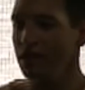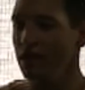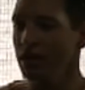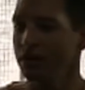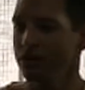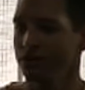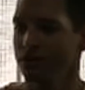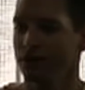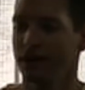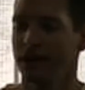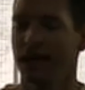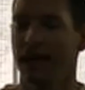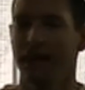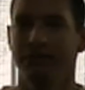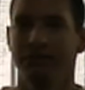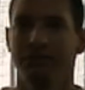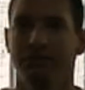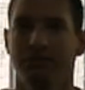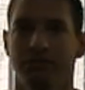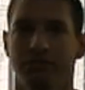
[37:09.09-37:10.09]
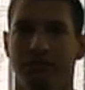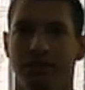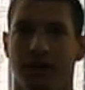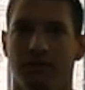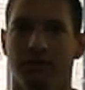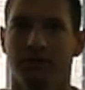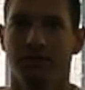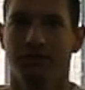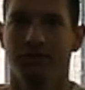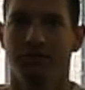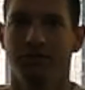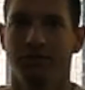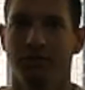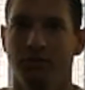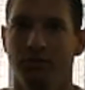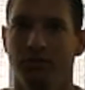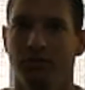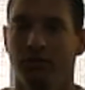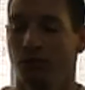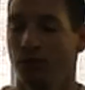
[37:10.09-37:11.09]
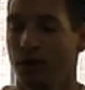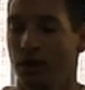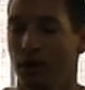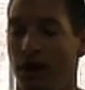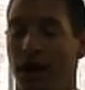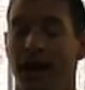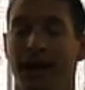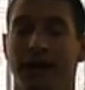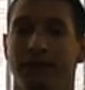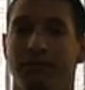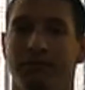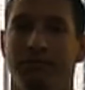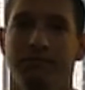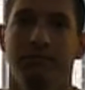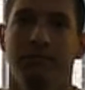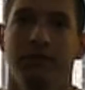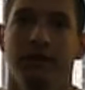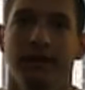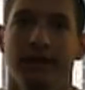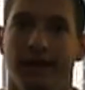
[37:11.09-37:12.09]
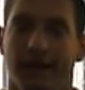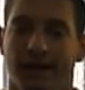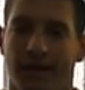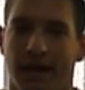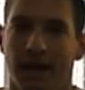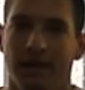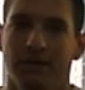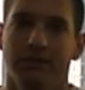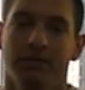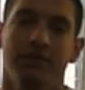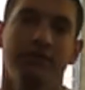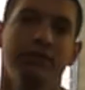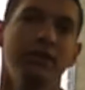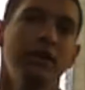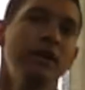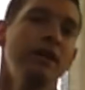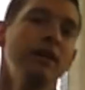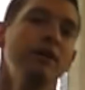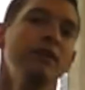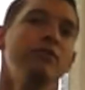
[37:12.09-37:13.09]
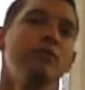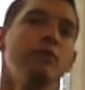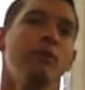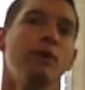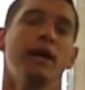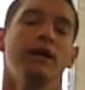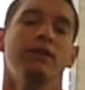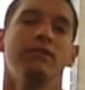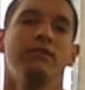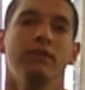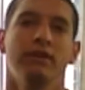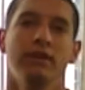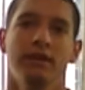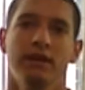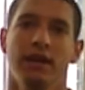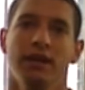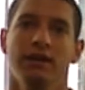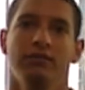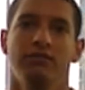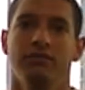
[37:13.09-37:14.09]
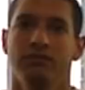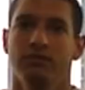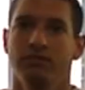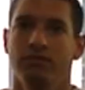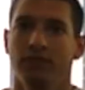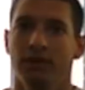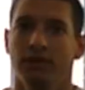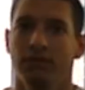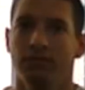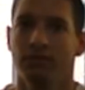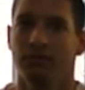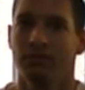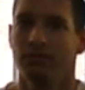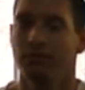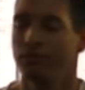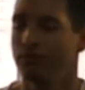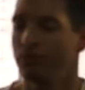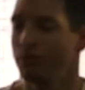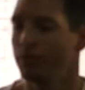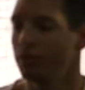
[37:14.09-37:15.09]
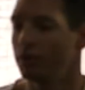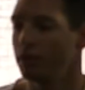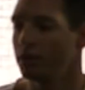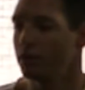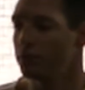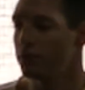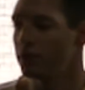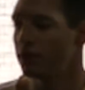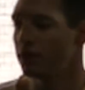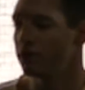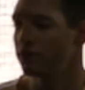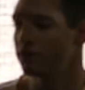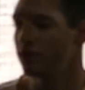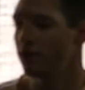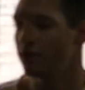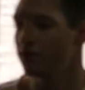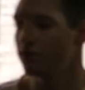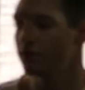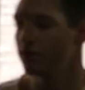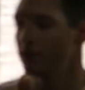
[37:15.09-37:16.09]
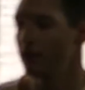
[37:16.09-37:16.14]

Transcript: Because it enhances the flavor without adding really any calories. So it enhances the flavor of the food and the meal itself.